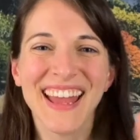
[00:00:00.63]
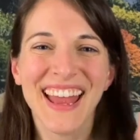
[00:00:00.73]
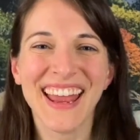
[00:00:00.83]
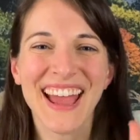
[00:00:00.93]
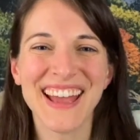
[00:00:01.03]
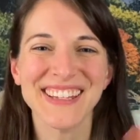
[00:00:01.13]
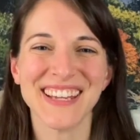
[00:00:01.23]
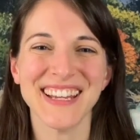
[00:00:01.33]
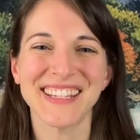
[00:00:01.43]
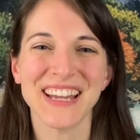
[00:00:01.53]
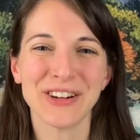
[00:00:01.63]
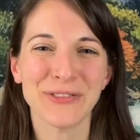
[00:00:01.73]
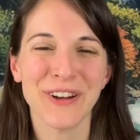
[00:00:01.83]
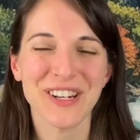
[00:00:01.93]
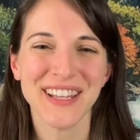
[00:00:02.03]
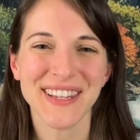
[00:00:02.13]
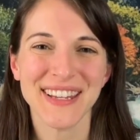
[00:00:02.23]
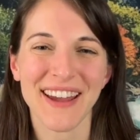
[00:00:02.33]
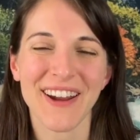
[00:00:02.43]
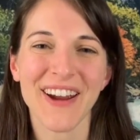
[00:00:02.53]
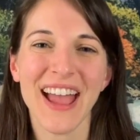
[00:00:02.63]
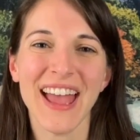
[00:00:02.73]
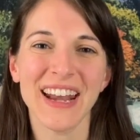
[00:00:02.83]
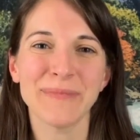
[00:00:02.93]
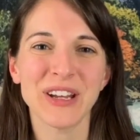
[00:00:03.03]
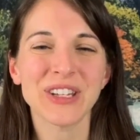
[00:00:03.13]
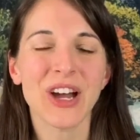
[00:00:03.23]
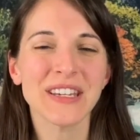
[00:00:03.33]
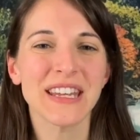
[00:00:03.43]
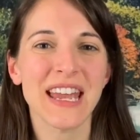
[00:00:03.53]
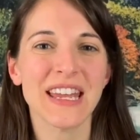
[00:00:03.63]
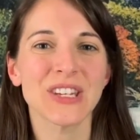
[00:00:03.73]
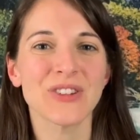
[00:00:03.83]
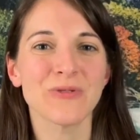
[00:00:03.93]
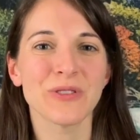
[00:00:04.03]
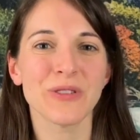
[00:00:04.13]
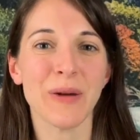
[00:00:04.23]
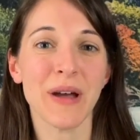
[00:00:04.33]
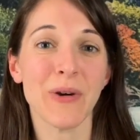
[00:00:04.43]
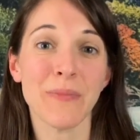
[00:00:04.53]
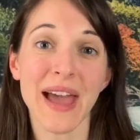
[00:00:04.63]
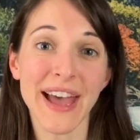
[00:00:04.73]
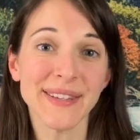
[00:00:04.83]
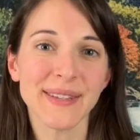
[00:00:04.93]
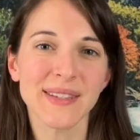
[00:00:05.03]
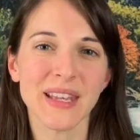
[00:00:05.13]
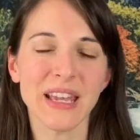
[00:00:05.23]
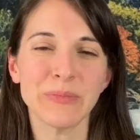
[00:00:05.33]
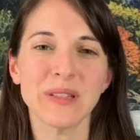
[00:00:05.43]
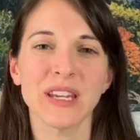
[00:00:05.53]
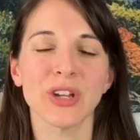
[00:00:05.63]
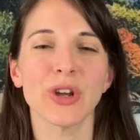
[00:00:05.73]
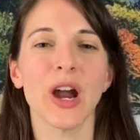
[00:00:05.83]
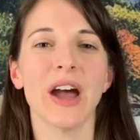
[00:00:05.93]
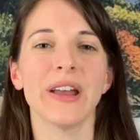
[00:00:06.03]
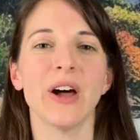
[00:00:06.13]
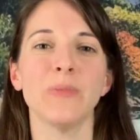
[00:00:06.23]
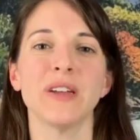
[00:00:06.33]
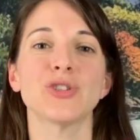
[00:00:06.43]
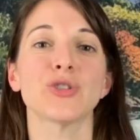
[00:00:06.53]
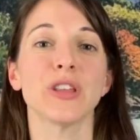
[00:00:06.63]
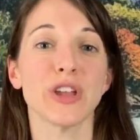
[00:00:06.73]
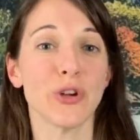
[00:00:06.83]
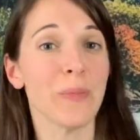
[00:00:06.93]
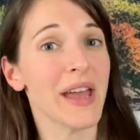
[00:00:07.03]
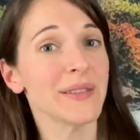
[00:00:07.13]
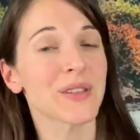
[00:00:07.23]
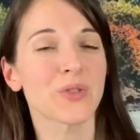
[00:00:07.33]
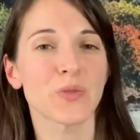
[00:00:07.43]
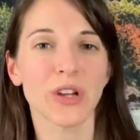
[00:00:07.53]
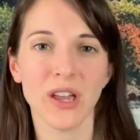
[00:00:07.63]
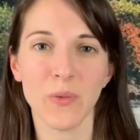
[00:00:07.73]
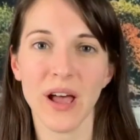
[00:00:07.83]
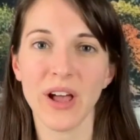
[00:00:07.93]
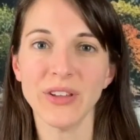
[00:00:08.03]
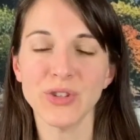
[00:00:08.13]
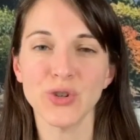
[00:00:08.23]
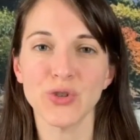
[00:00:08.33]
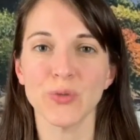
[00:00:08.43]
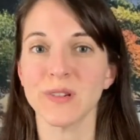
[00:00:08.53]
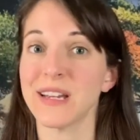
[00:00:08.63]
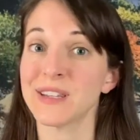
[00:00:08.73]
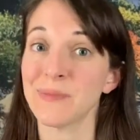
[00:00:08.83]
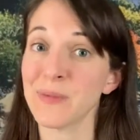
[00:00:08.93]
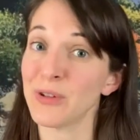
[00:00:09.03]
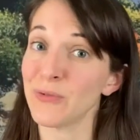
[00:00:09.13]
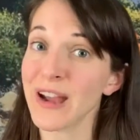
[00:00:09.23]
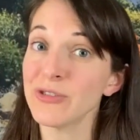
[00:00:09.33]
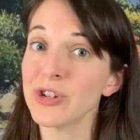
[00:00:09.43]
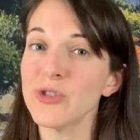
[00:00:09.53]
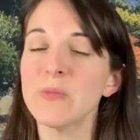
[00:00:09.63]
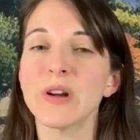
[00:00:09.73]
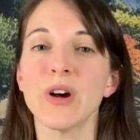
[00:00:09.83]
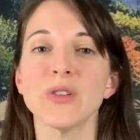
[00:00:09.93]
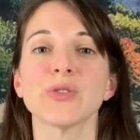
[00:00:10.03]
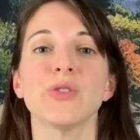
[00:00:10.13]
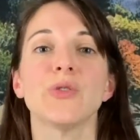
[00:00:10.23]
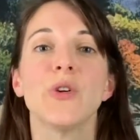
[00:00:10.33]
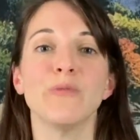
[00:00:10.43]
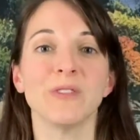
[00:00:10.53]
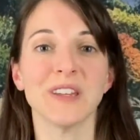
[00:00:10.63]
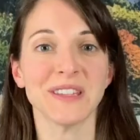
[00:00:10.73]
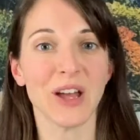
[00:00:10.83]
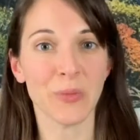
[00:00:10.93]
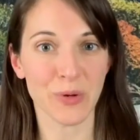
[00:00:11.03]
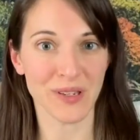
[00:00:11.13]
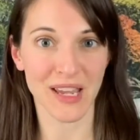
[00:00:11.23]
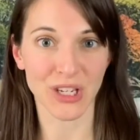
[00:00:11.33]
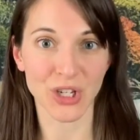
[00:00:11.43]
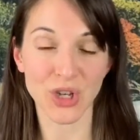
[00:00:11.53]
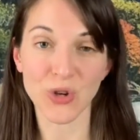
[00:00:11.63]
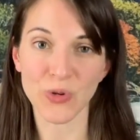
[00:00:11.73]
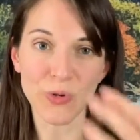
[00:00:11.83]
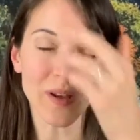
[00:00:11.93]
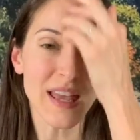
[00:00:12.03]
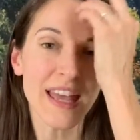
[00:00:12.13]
Hey guys, it's Dr. Francesca Decker, and I'm going to talk today to you about masks, in particular how to help make sure that your mask is working well to protect the people around you, but also hopefully to help protect you.